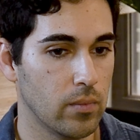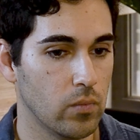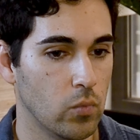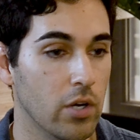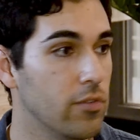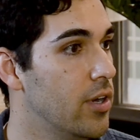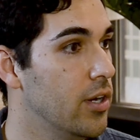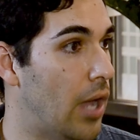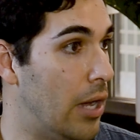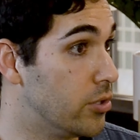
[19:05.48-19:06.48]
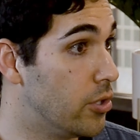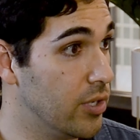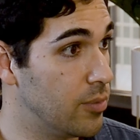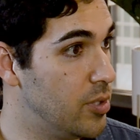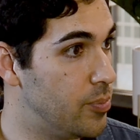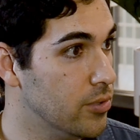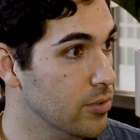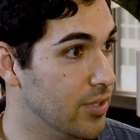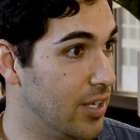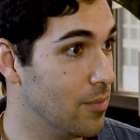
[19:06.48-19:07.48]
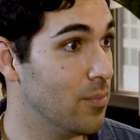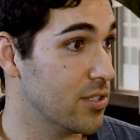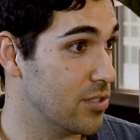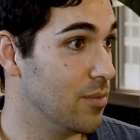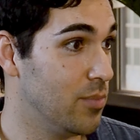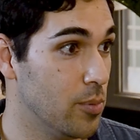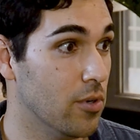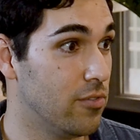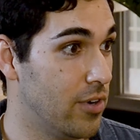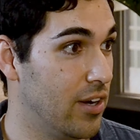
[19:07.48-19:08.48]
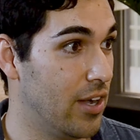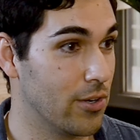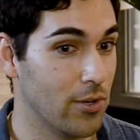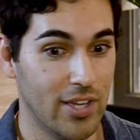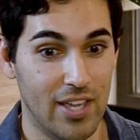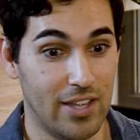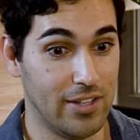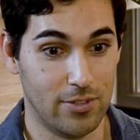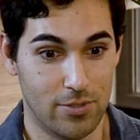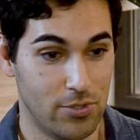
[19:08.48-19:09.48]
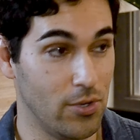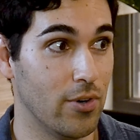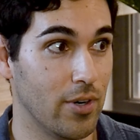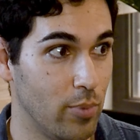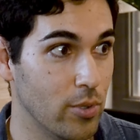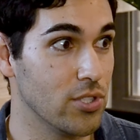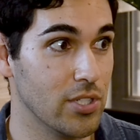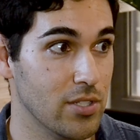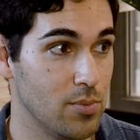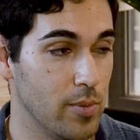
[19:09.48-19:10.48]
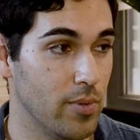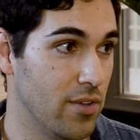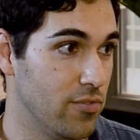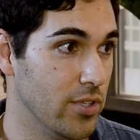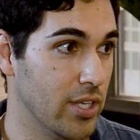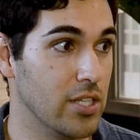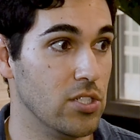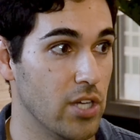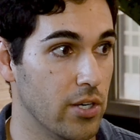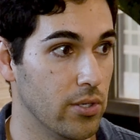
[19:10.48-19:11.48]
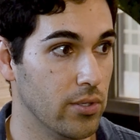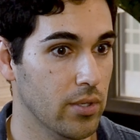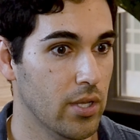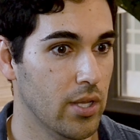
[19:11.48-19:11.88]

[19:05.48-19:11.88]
We are very outgoing people. Like Mexican people are very outgoing, and so are Portuguese people. I feel like in general,